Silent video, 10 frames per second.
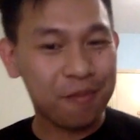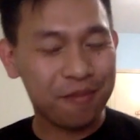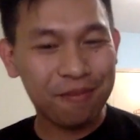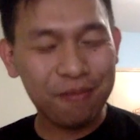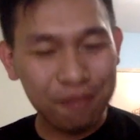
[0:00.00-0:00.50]

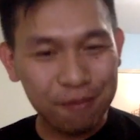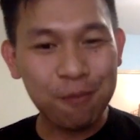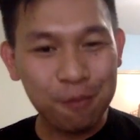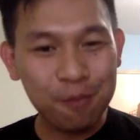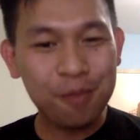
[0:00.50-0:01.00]

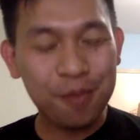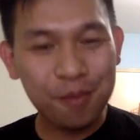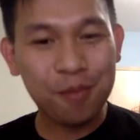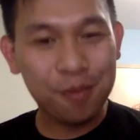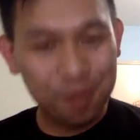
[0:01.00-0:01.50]

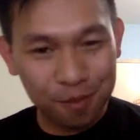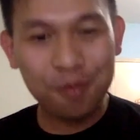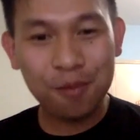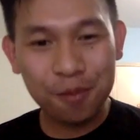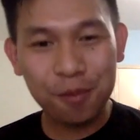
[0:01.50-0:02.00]

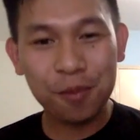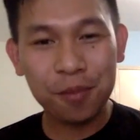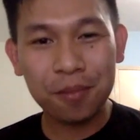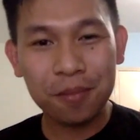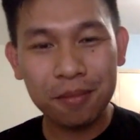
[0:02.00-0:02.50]

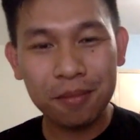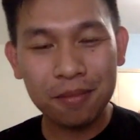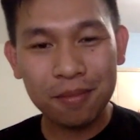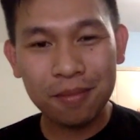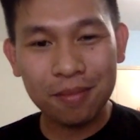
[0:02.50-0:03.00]

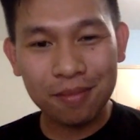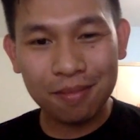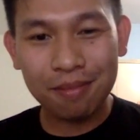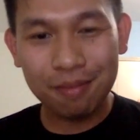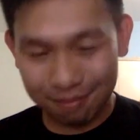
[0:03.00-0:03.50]

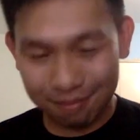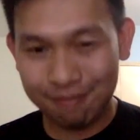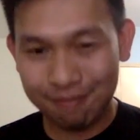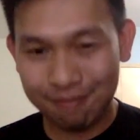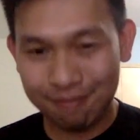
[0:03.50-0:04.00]
(not speaking)